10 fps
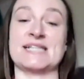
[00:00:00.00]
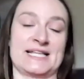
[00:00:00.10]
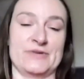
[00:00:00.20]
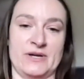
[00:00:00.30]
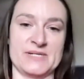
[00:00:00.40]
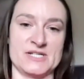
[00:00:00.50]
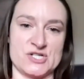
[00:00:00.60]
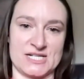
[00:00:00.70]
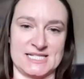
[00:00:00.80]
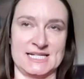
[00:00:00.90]
That's exactly what I'll
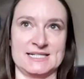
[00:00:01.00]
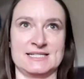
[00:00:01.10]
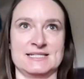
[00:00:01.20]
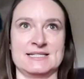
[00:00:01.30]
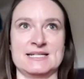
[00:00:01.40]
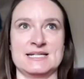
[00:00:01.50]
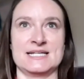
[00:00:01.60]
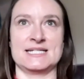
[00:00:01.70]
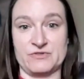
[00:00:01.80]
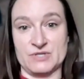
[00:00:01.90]
be addressing, is
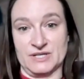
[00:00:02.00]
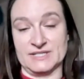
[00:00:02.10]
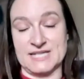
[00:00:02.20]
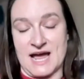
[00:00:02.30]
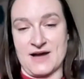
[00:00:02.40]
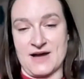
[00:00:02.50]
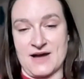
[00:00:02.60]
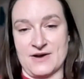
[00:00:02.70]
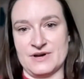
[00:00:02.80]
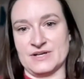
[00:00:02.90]
sort of drill
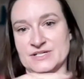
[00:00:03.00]
down